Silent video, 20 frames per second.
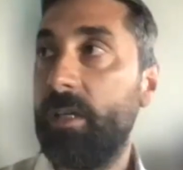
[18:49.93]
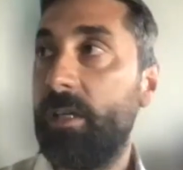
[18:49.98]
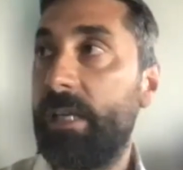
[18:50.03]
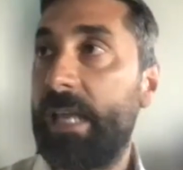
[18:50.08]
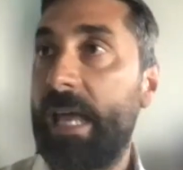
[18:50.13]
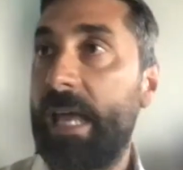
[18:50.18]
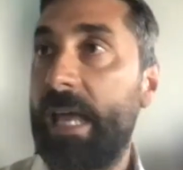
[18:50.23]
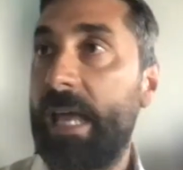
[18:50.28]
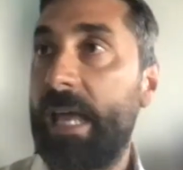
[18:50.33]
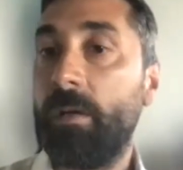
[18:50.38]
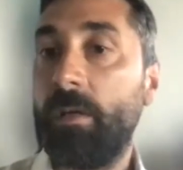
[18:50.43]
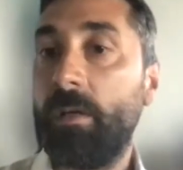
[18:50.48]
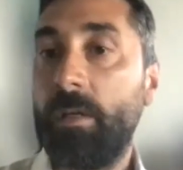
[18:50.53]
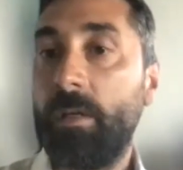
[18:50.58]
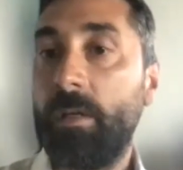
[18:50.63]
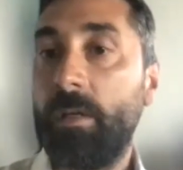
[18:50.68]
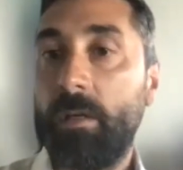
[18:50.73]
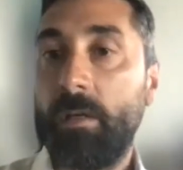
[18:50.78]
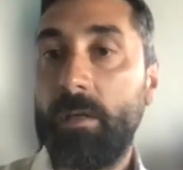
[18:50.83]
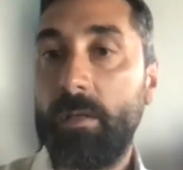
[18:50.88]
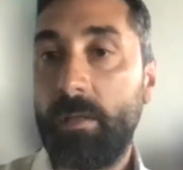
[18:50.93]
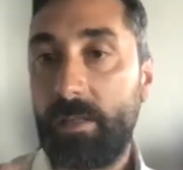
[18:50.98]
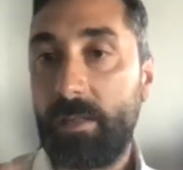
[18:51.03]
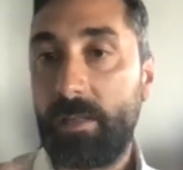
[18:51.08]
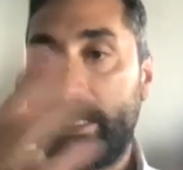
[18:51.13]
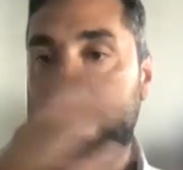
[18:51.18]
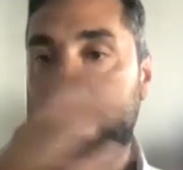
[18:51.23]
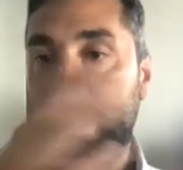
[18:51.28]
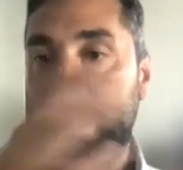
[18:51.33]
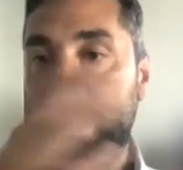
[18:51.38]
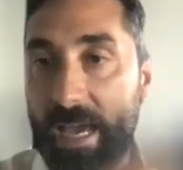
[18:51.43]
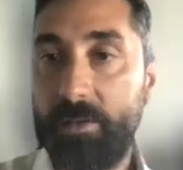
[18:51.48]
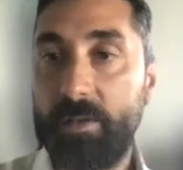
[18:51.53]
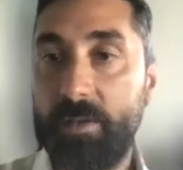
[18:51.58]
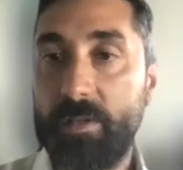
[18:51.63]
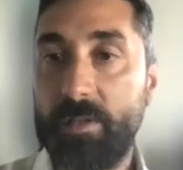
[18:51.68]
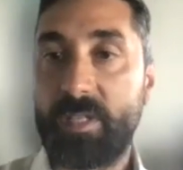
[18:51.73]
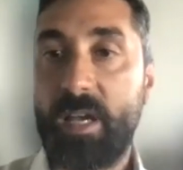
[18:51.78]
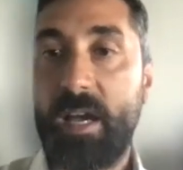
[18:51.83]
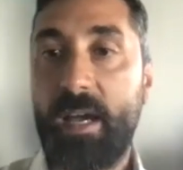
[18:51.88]
Now, the
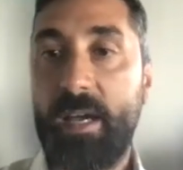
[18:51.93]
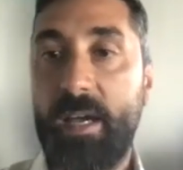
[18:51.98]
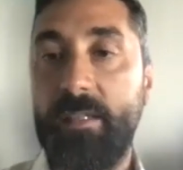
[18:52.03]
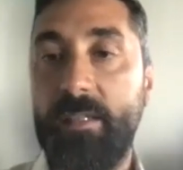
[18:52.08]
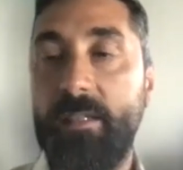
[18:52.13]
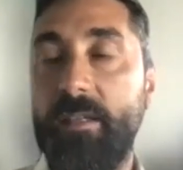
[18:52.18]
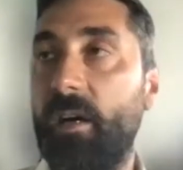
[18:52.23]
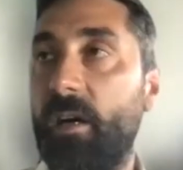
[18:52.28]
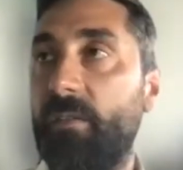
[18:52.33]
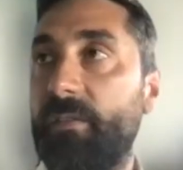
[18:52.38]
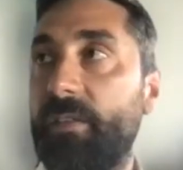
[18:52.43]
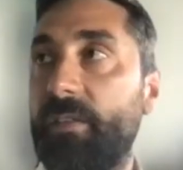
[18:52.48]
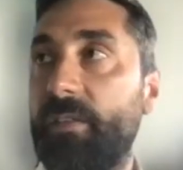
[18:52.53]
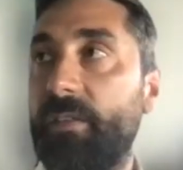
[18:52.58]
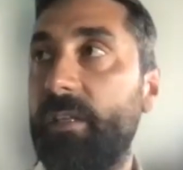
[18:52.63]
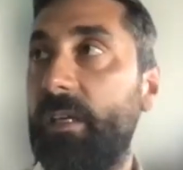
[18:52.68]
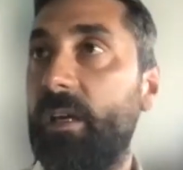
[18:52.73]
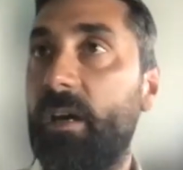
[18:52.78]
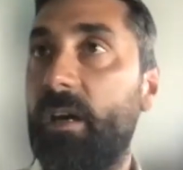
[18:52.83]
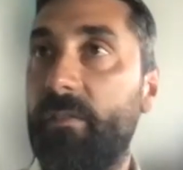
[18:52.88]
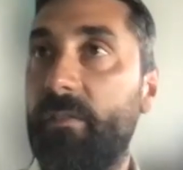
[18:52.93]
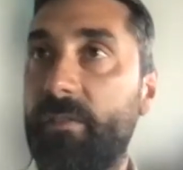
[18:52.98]
other side of the